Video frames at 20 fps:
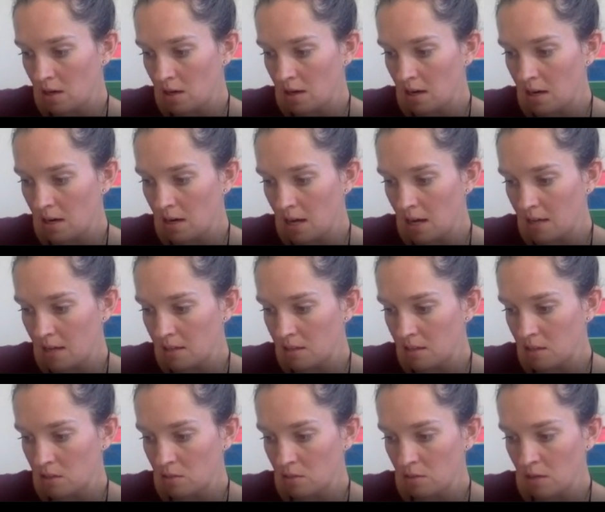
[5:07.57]
it
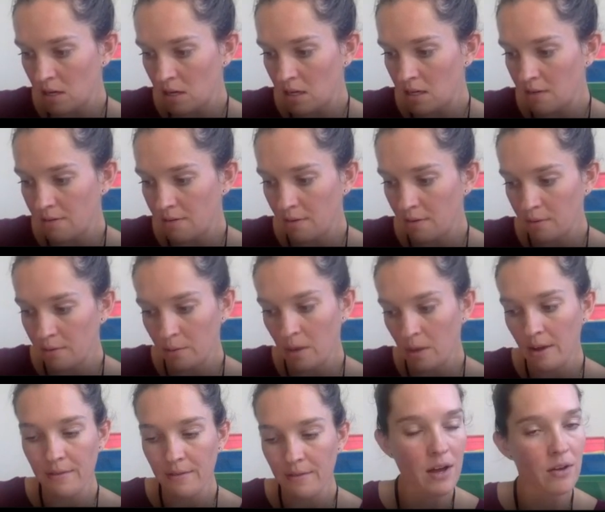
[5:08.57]
has 3 different
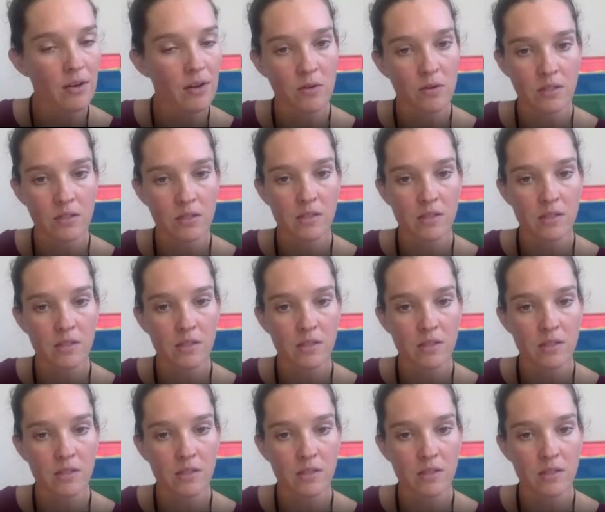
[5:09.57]
y values,